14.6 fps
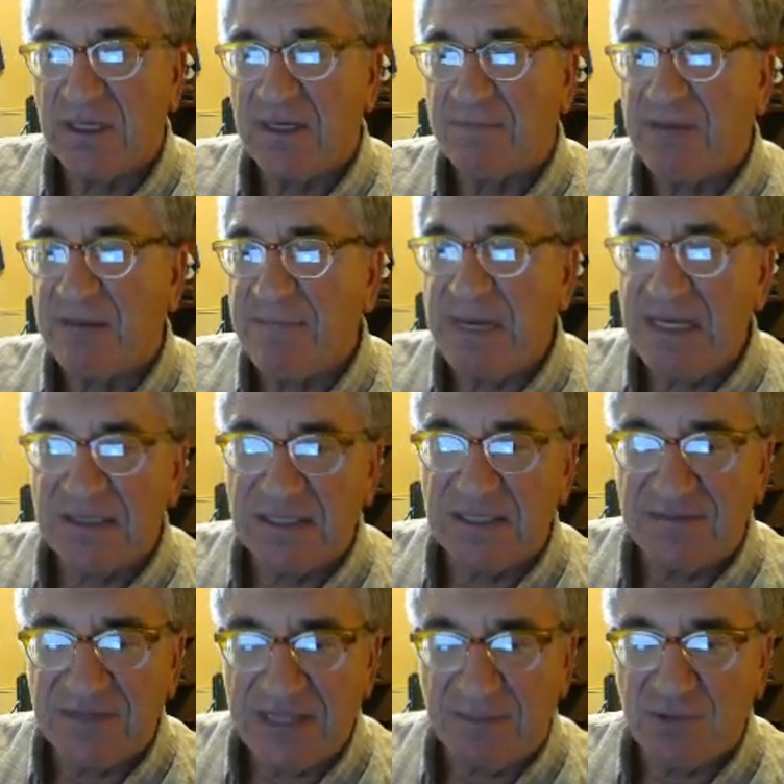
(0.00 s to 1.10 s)
By means of
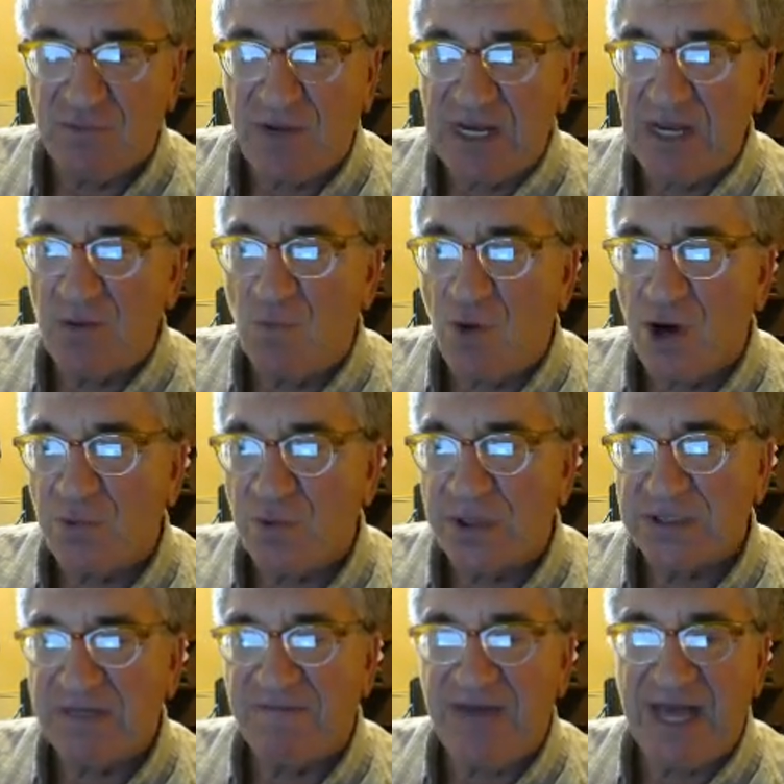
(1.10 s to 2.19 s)
subterranean
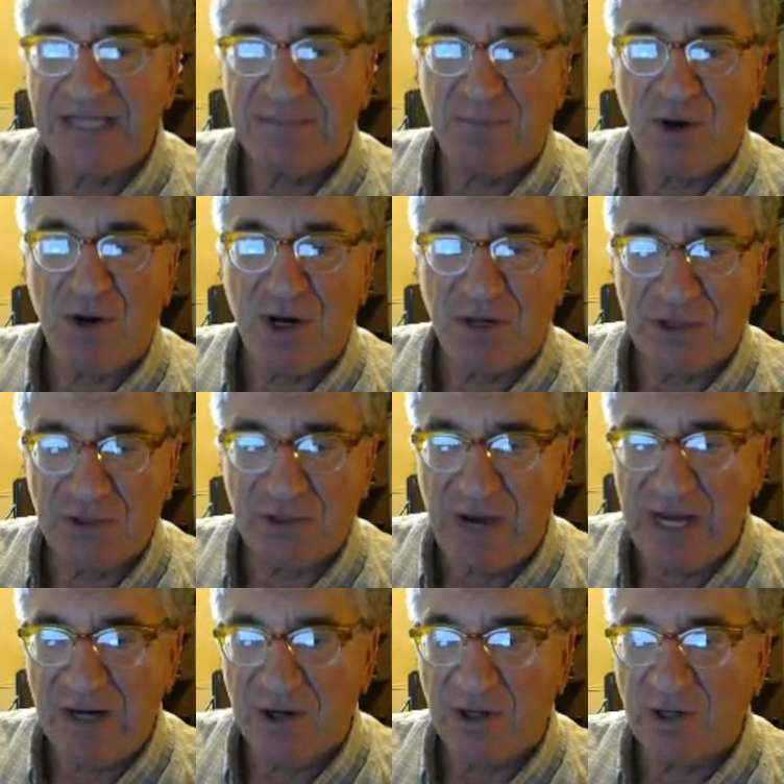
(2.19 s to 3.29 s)
waterworks, a vast park was
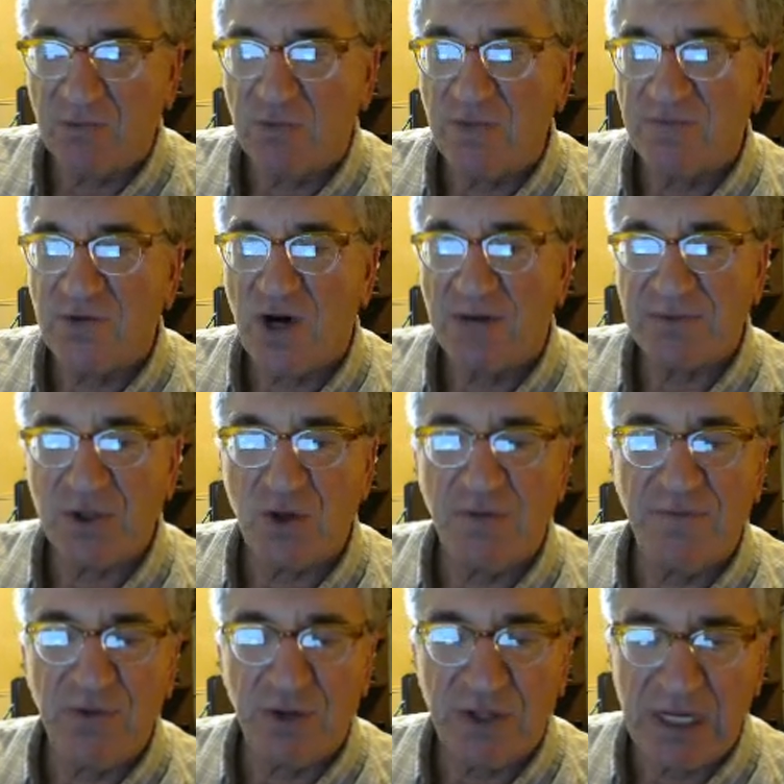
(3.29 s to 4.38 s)
created on the rooftops
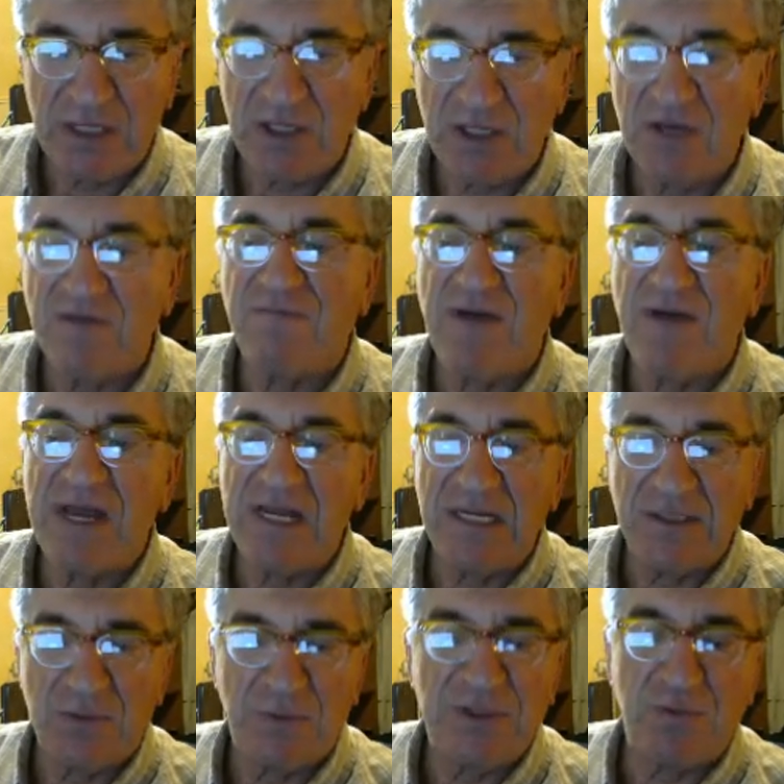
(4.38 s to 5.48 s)
overlooking the Euphrates,
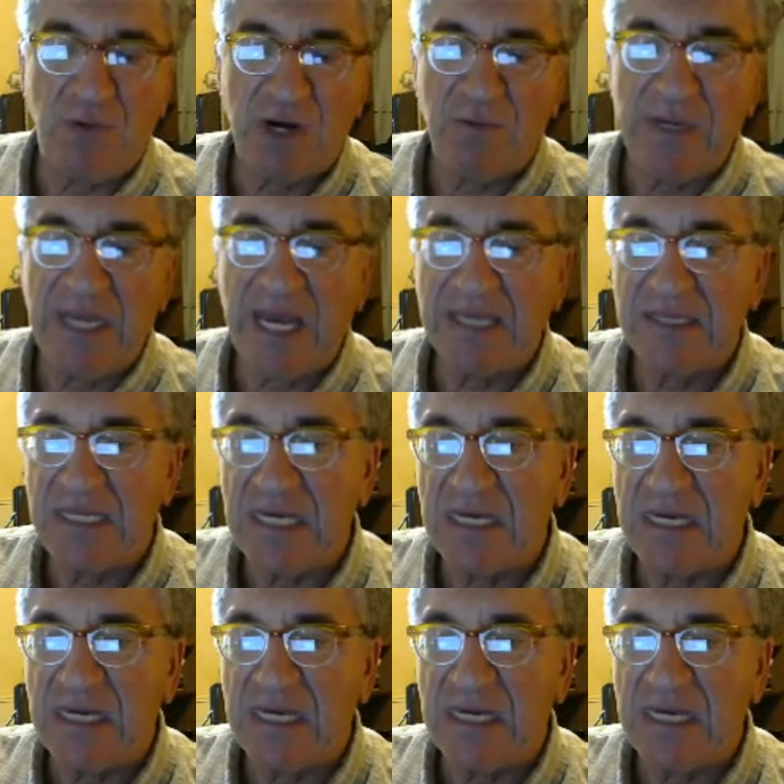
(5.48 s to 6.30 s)
which is where we get the